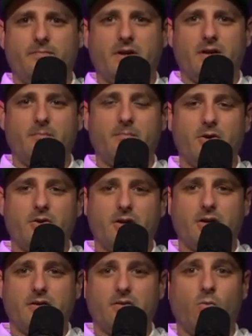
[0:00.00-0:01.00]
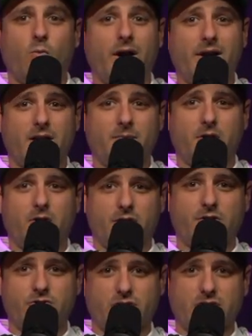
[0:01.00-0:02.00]
white
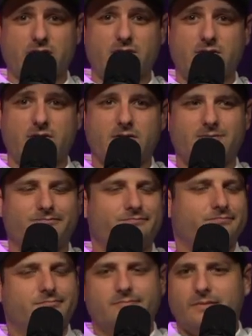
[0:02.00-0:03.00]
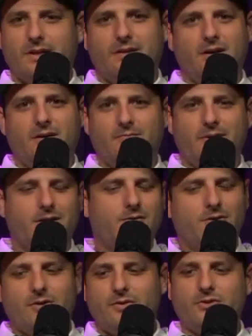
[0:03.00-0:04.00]
American cheese. No,
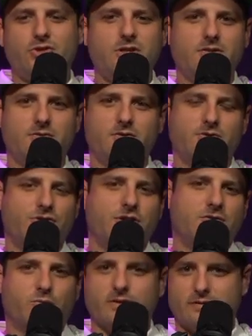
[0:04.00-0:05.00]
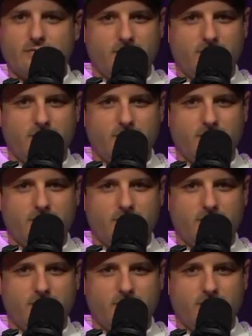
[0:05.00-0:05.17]
they're the cheese. They're cheese whizzing.